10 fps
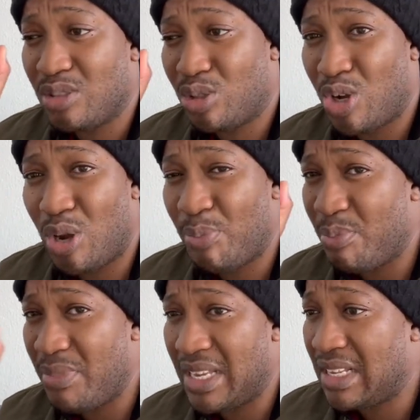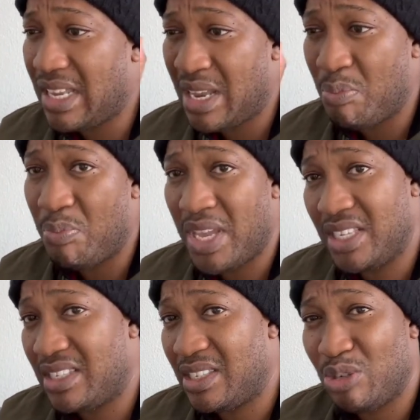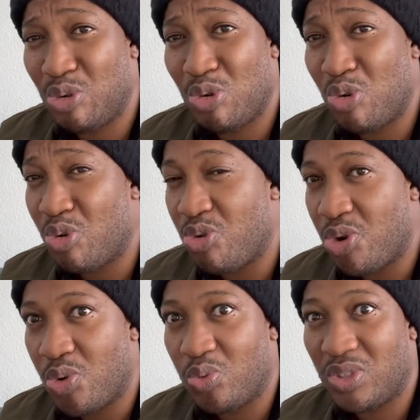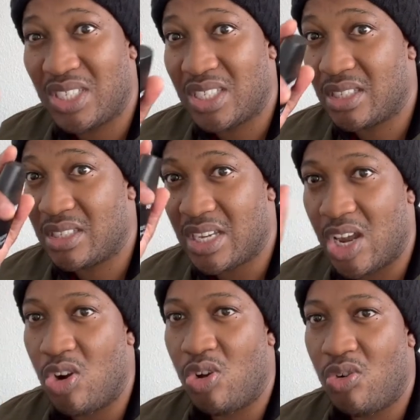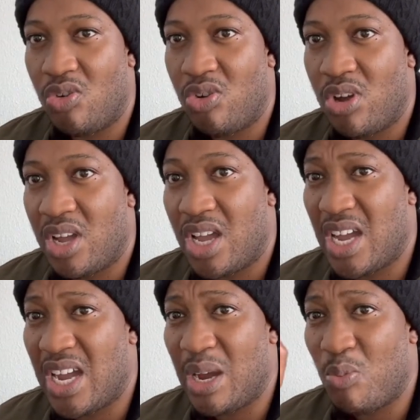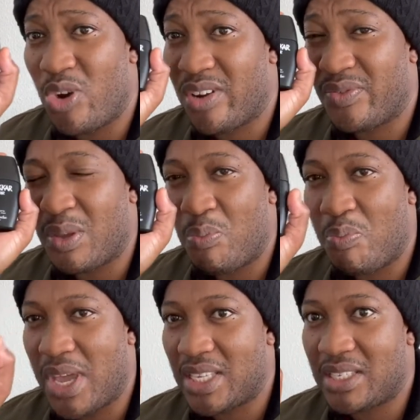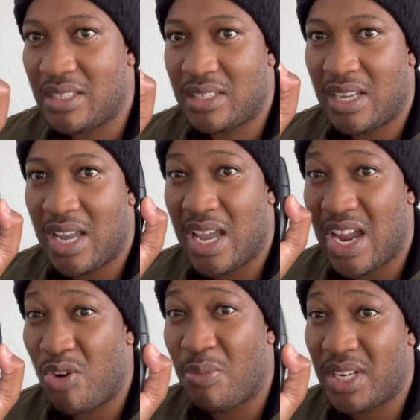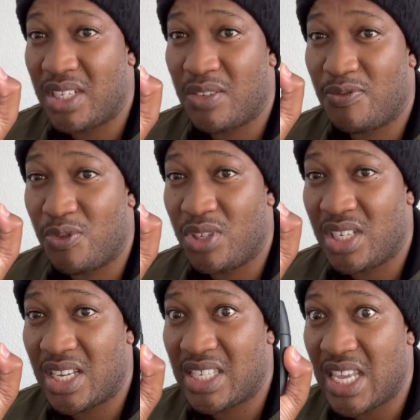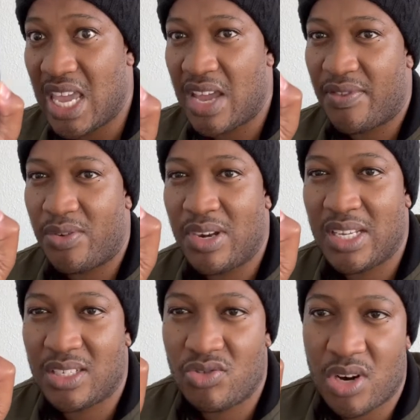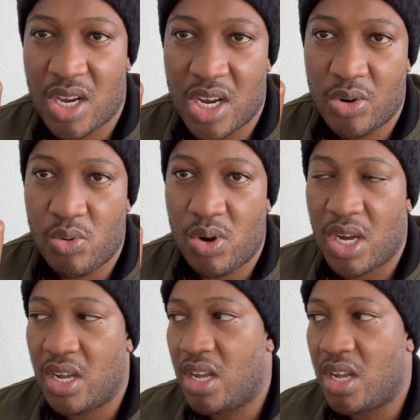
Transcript: Top, middle, and base. you know, notes galore. Um, one of the best uh, aromatic fougères ever released, Drakkar Noir.